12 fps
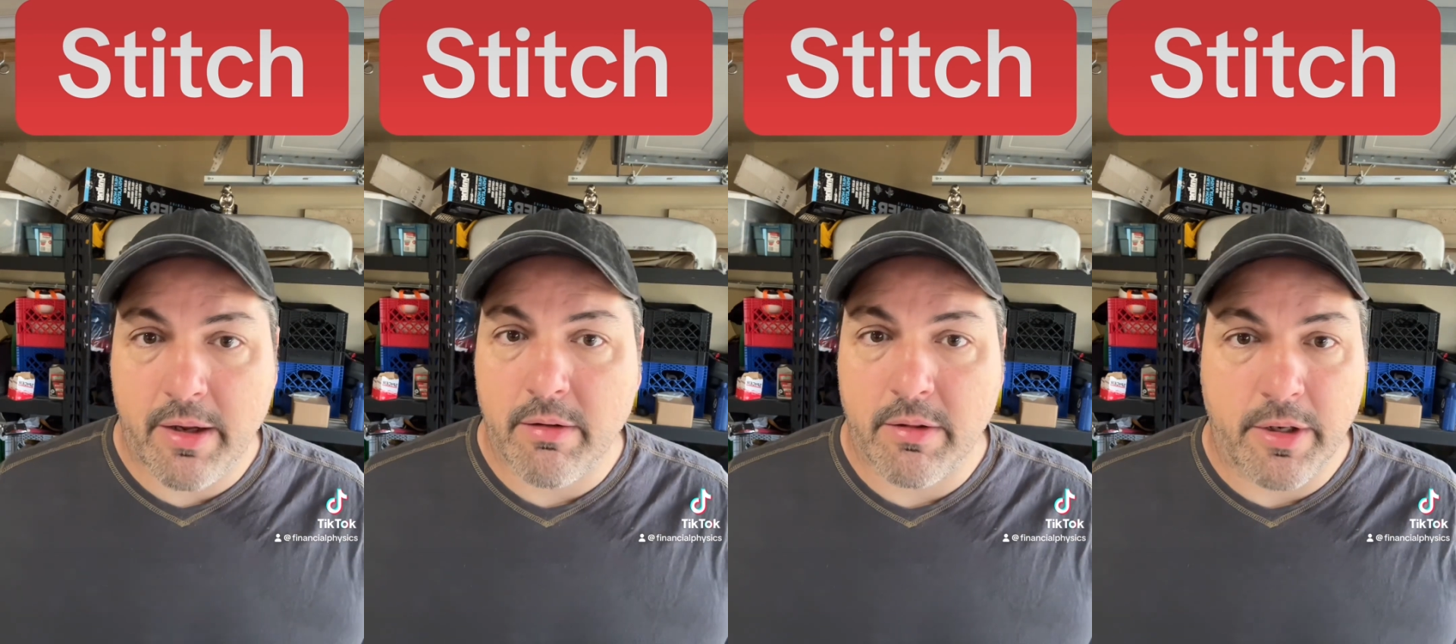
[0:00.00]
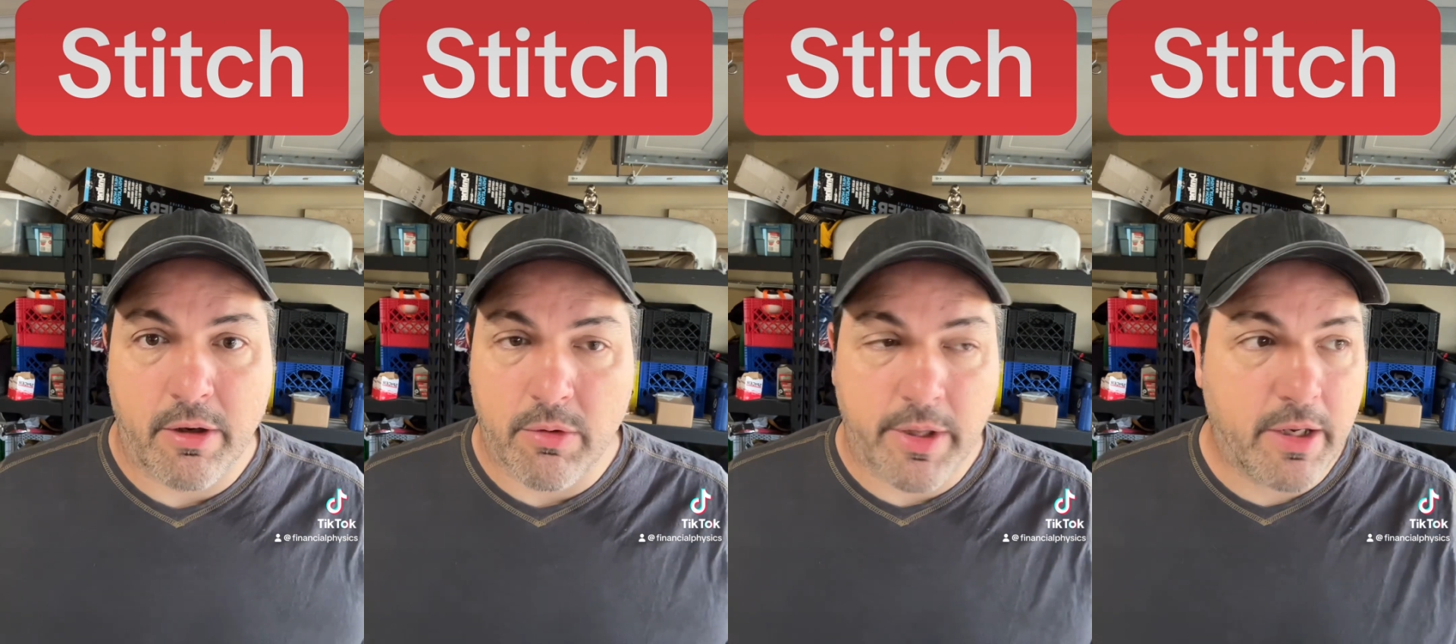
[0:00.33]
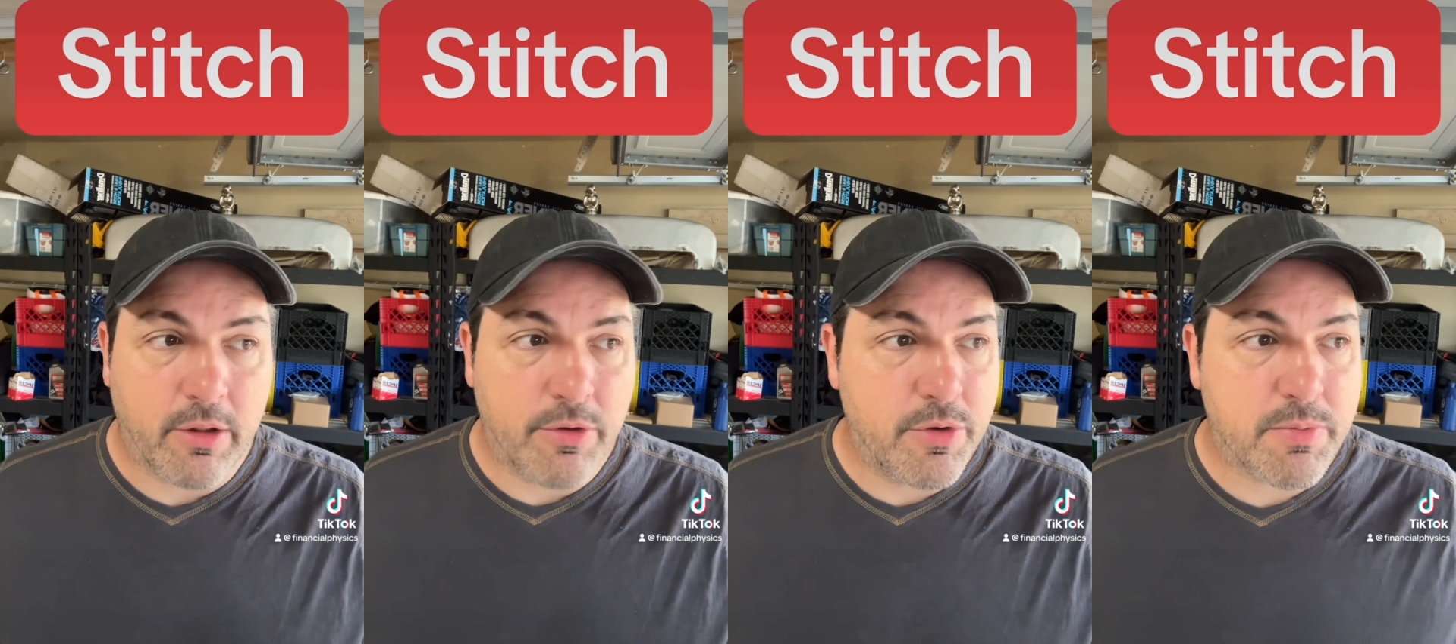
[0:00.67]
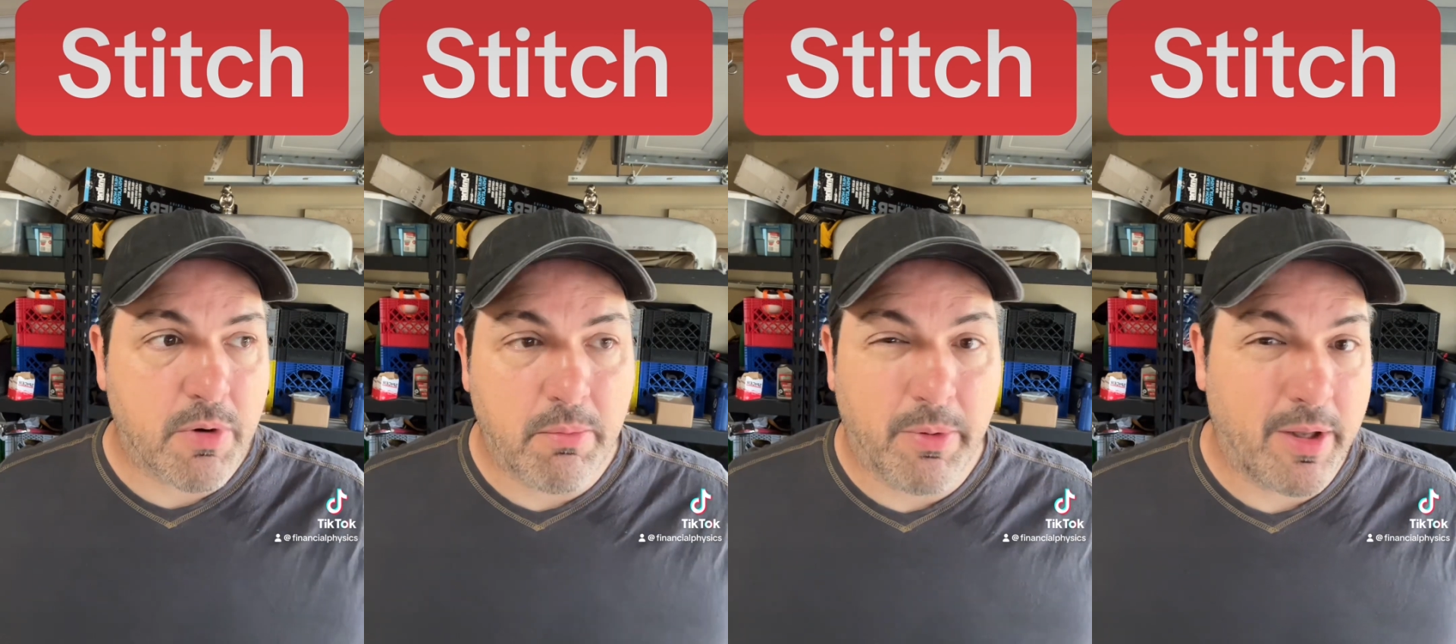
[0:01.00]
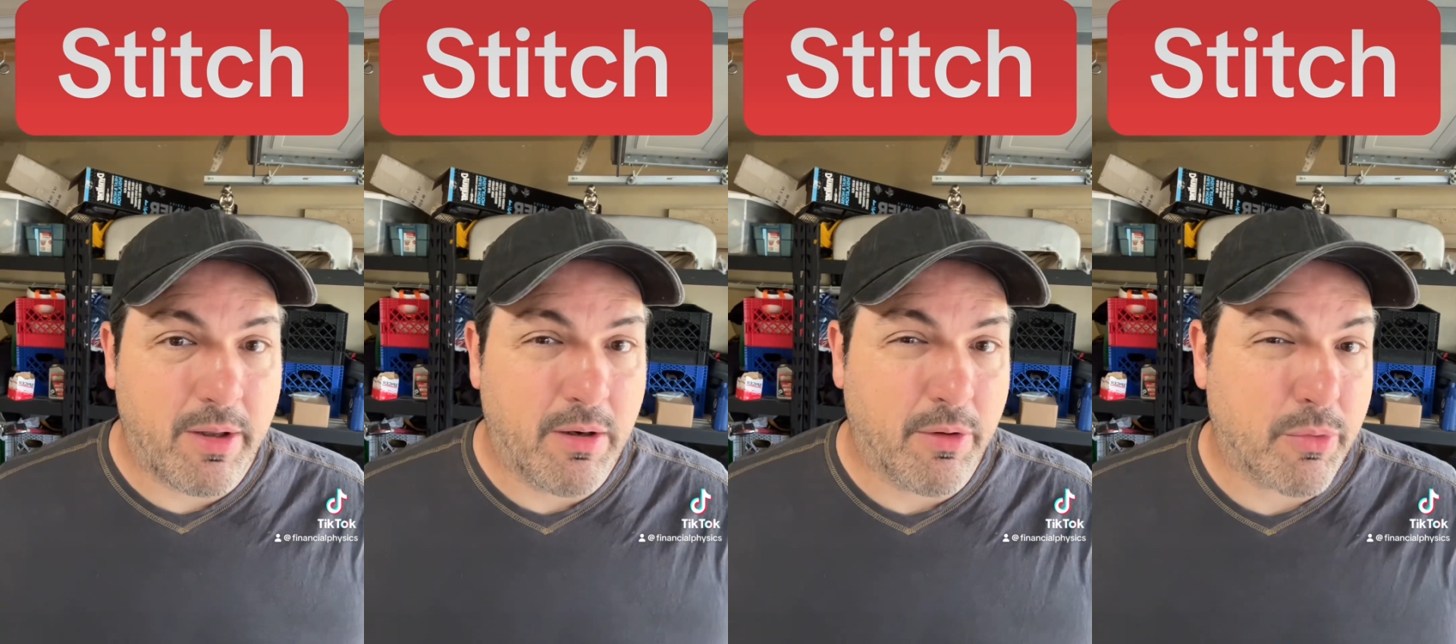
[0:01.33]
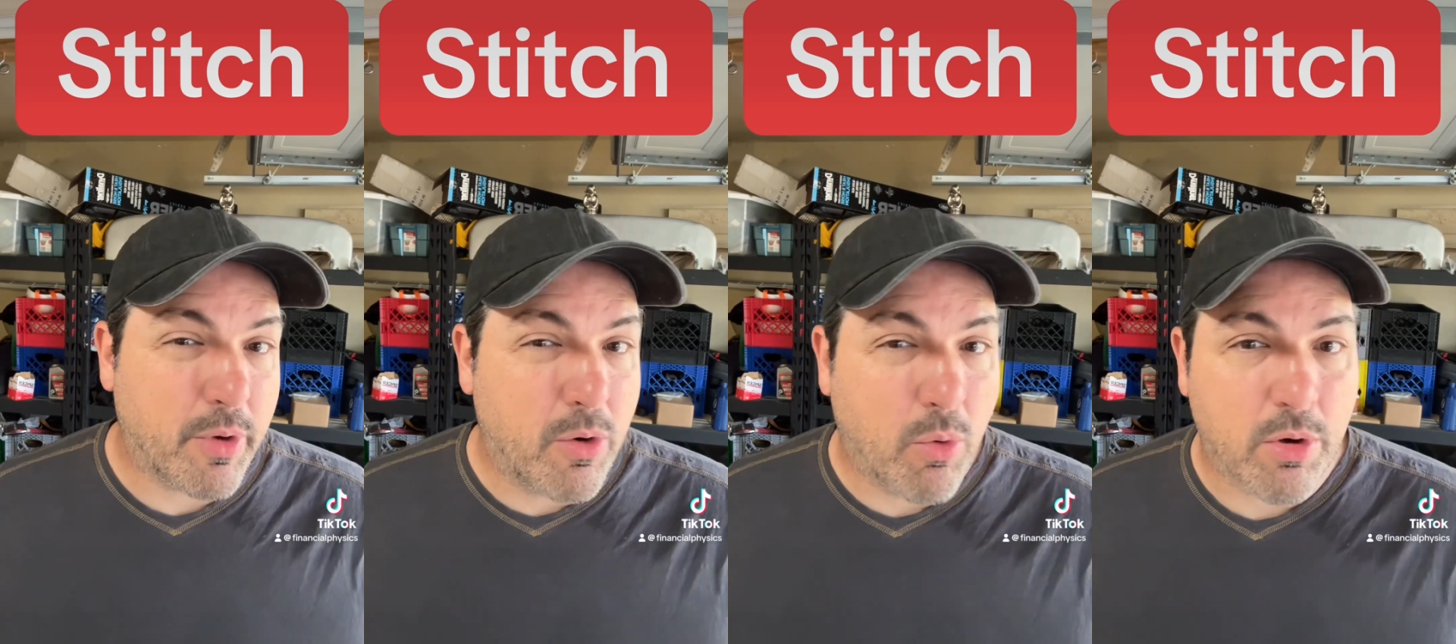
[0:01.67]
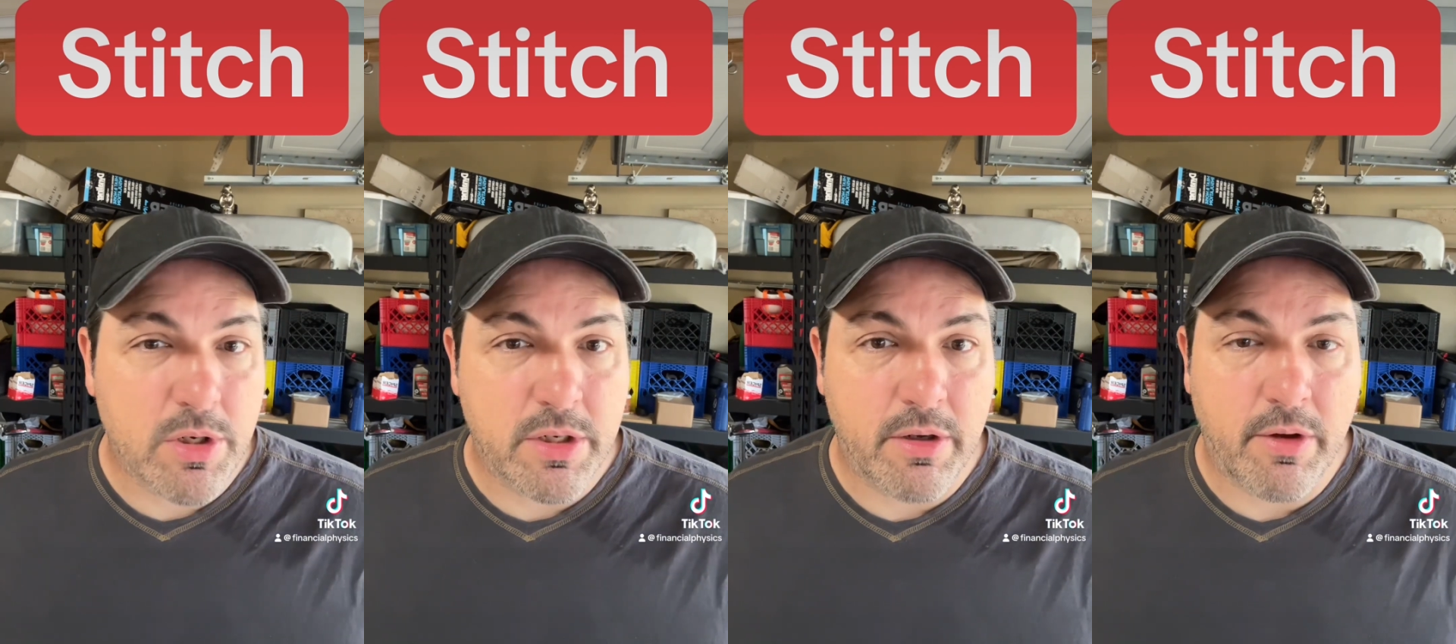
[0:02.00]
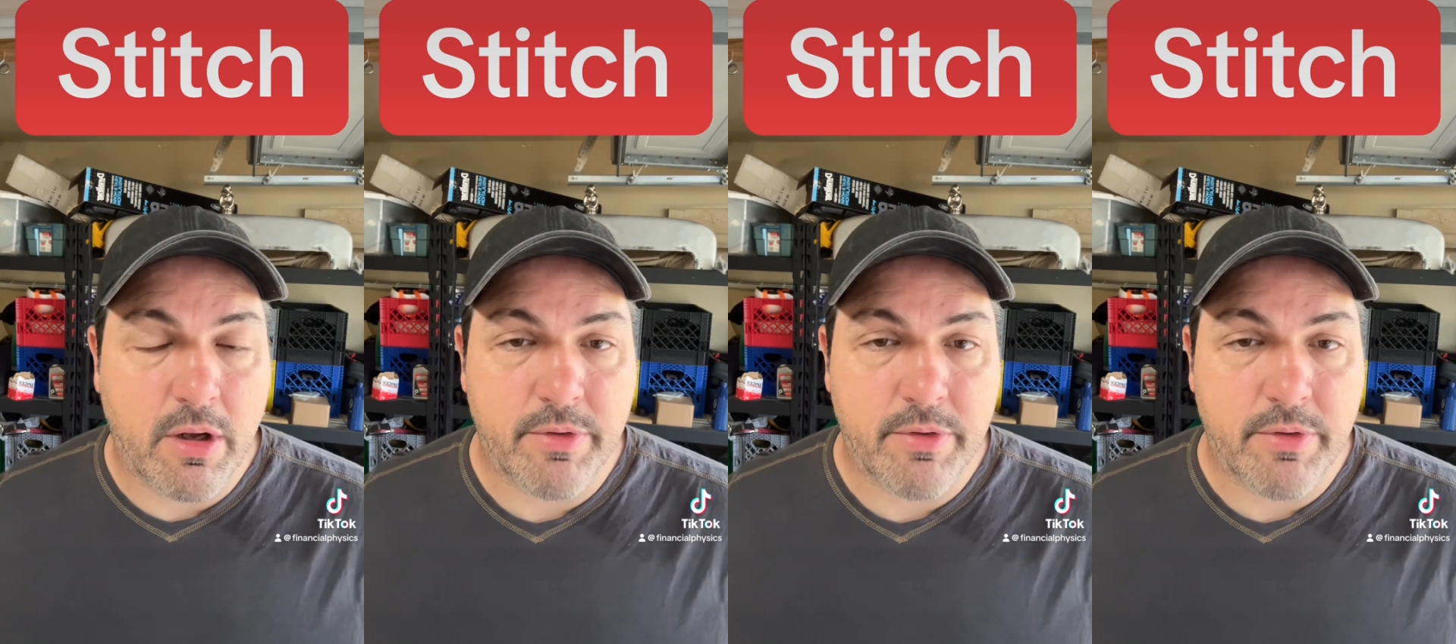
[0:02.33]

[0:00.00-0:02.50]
let it lose probably, 3/4 of